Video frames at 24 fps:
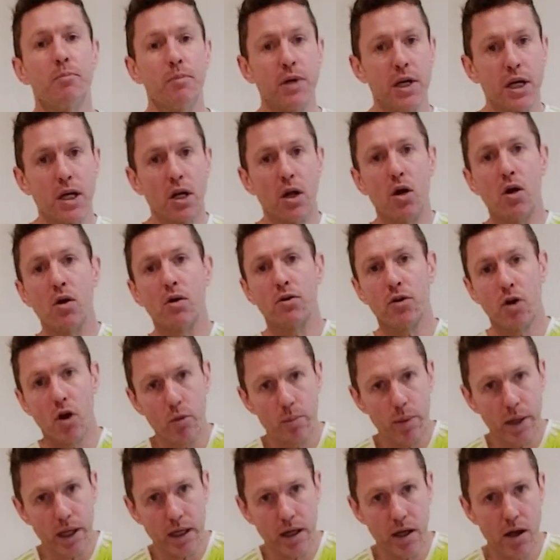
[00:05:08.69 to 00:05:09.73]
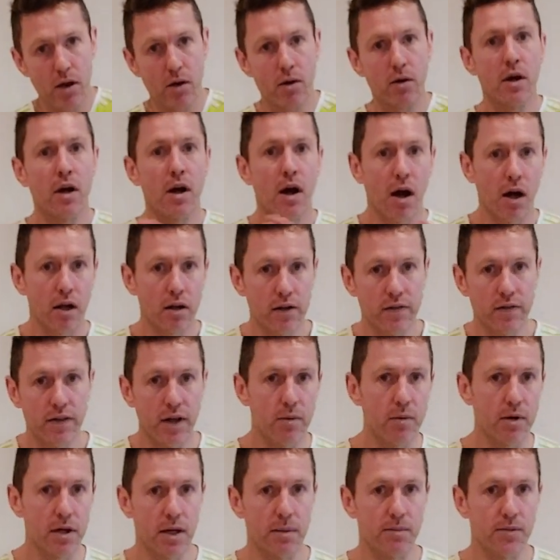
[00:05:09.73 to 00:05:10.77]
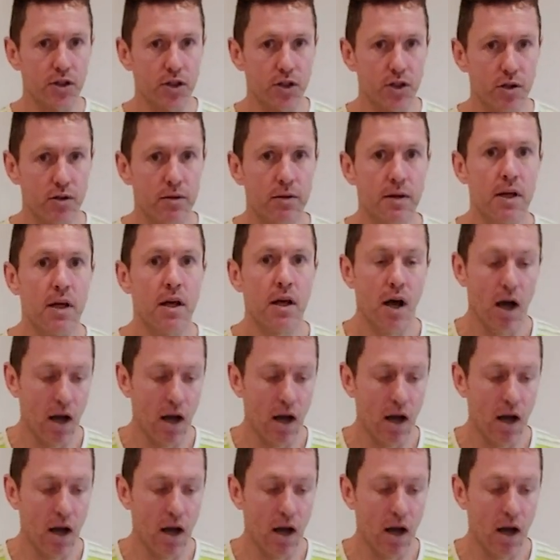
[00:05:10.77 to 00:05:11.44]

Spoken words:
pillow, no pillow. I'll leave that one up to you.